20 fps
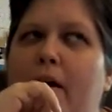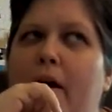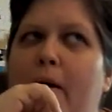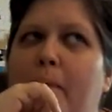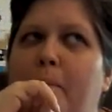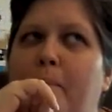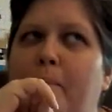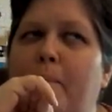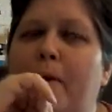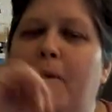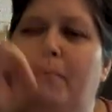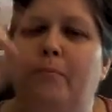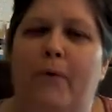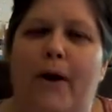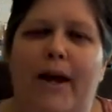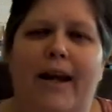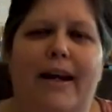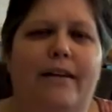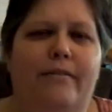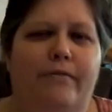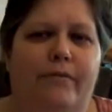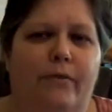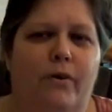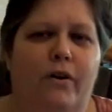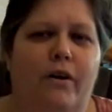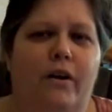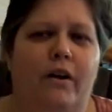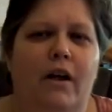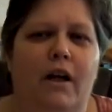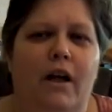but I'm waiting
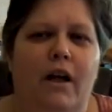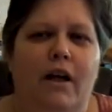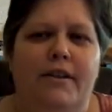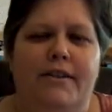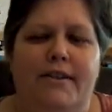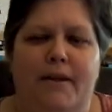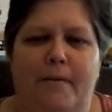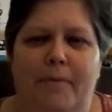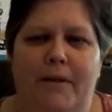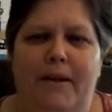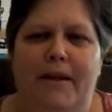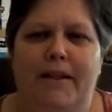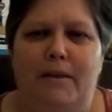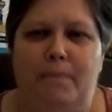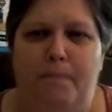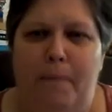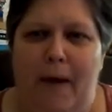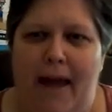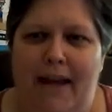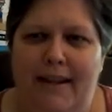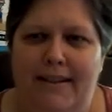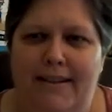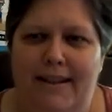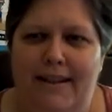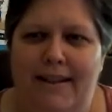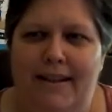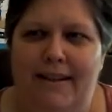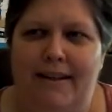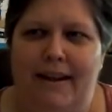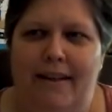for something is
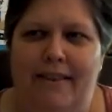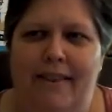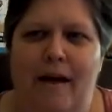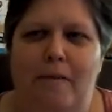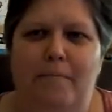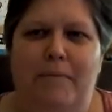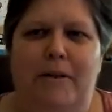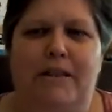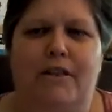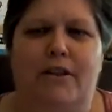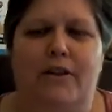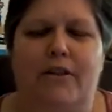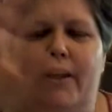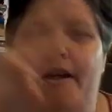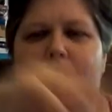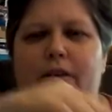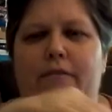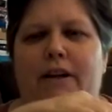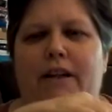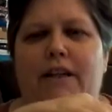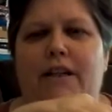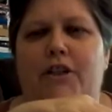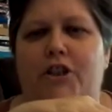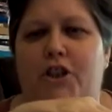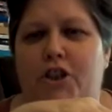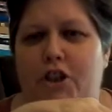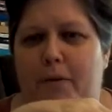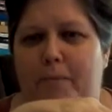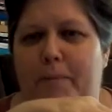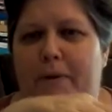pending, and that means they're getting ready to
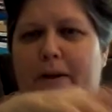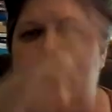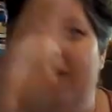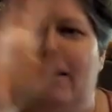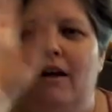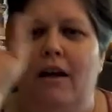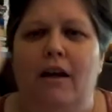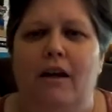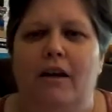ship it.